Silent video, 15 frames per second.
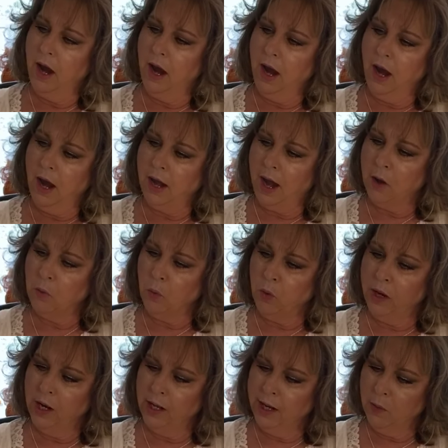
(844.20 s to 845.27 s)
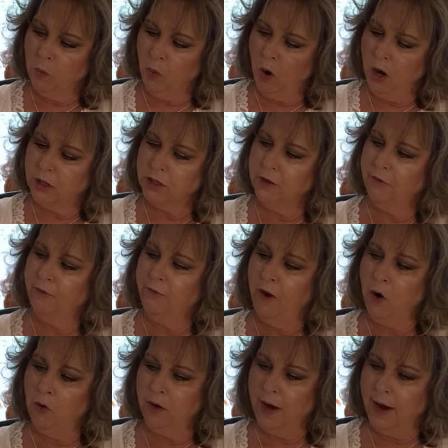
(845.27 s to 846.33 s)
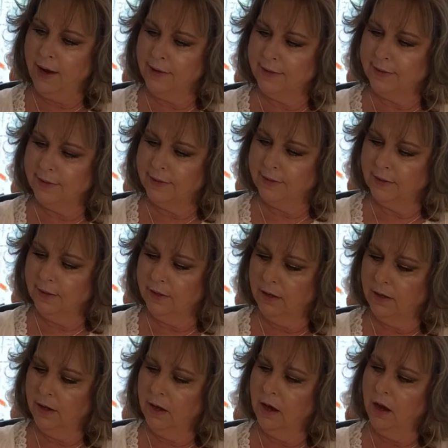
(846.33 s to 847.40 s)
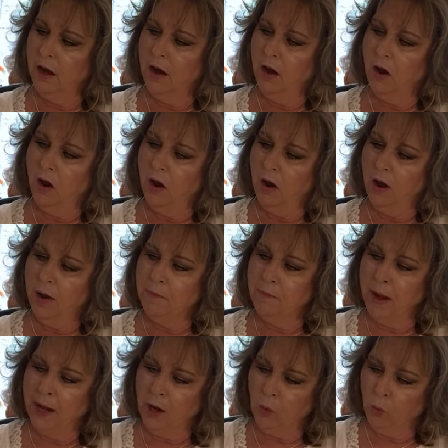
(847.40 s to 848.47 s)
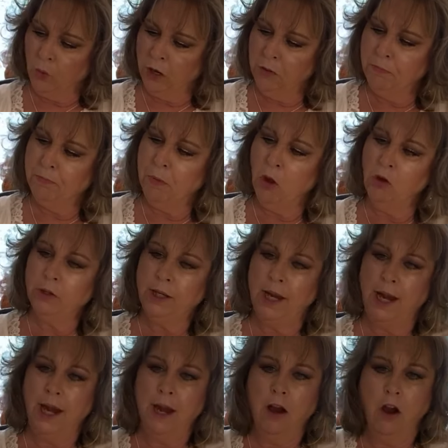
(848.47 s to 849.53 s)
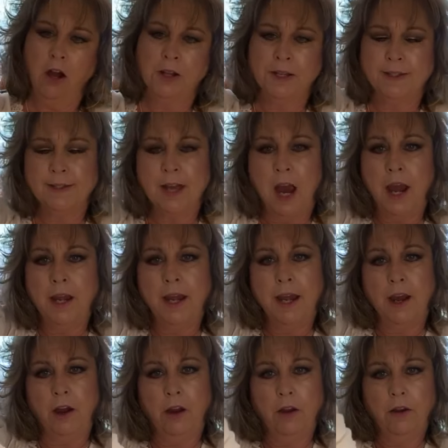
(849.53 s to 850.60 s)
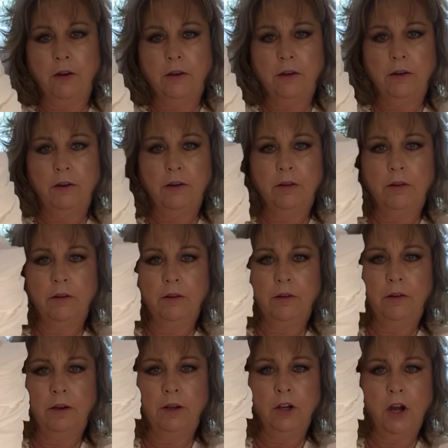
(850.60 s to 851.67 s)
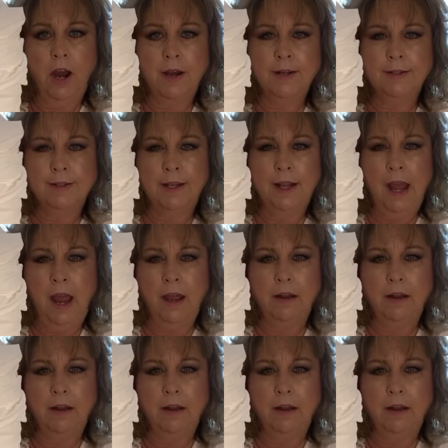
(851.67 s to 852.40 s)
And I really want to focus, make it real bulky on the side here. Can you kind of see that?